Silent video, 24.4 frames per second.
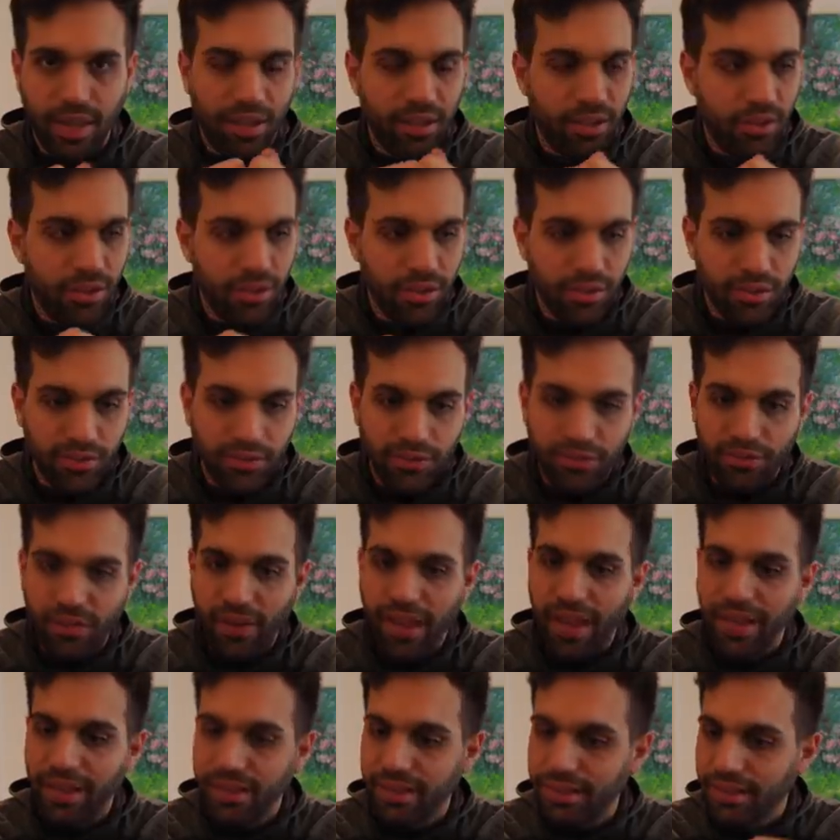I could have
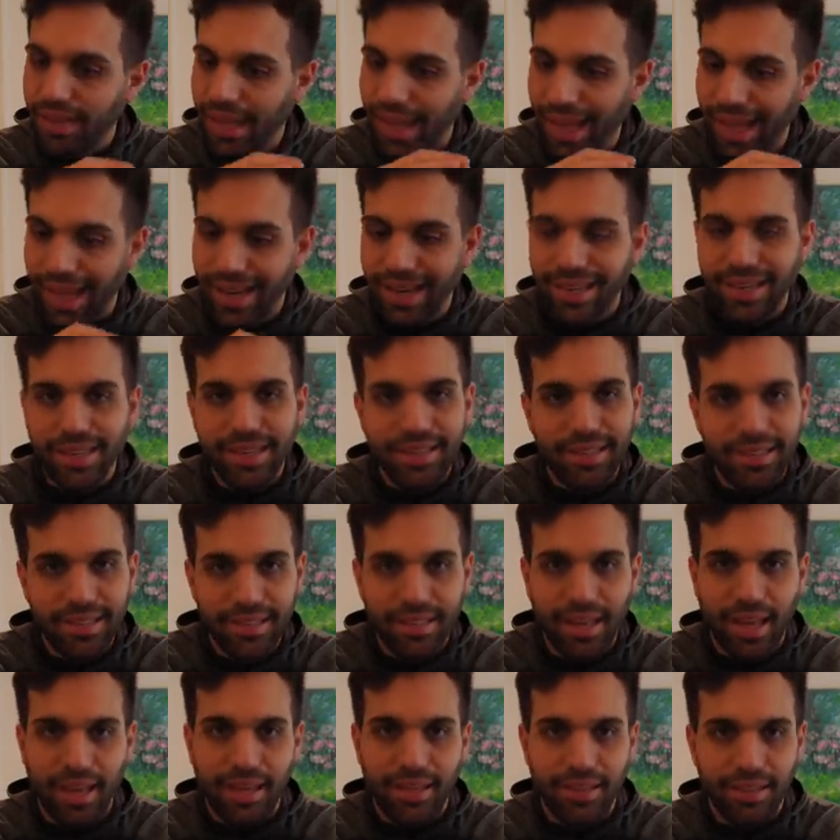failed any
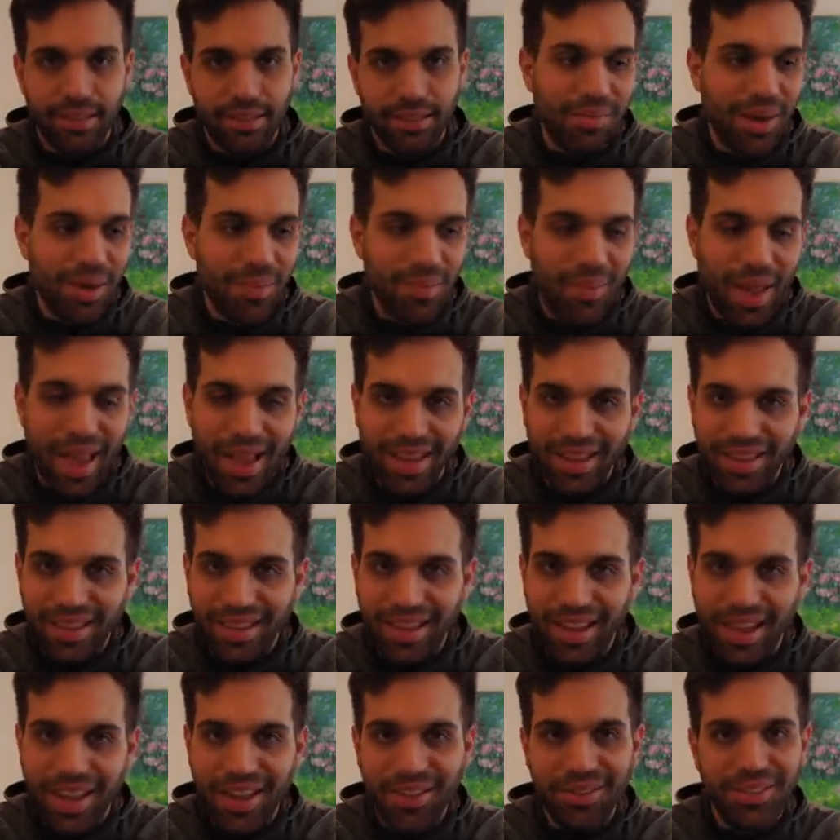second. My bank
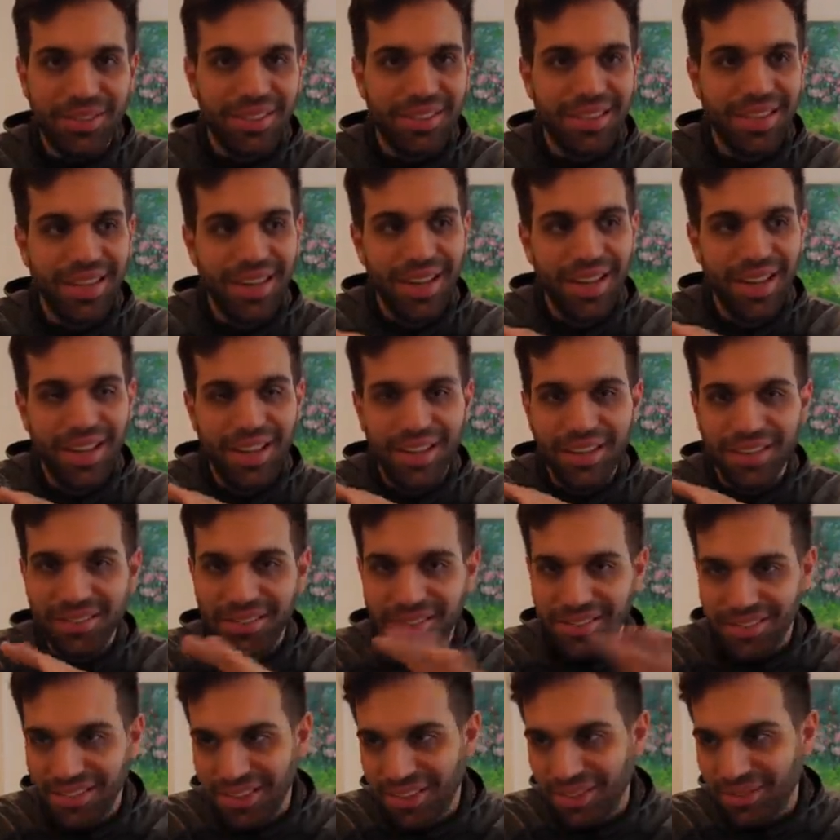account,
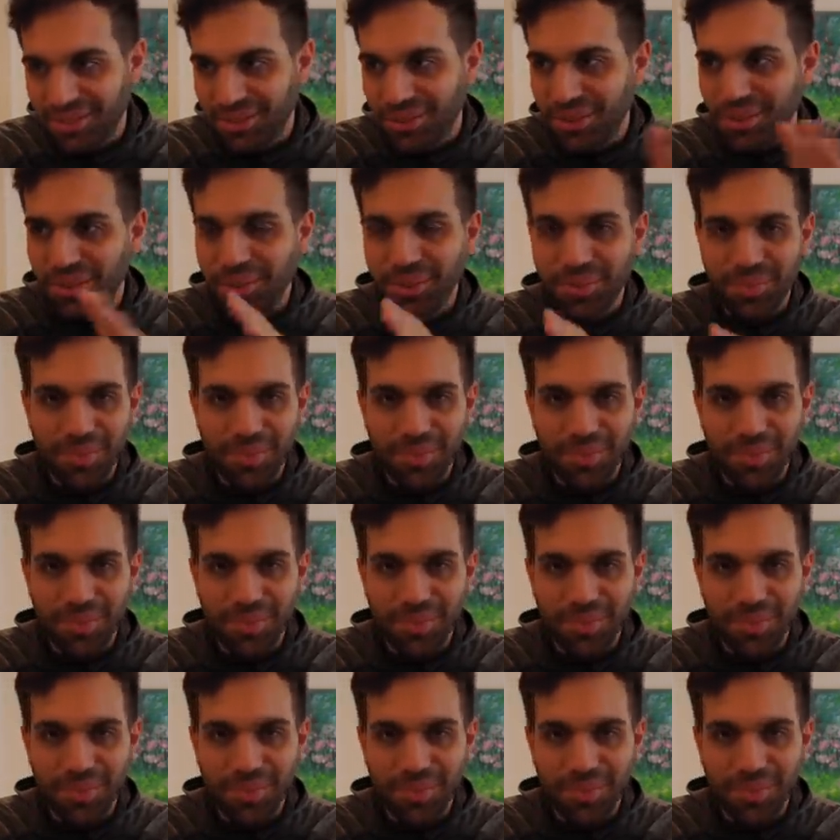zero,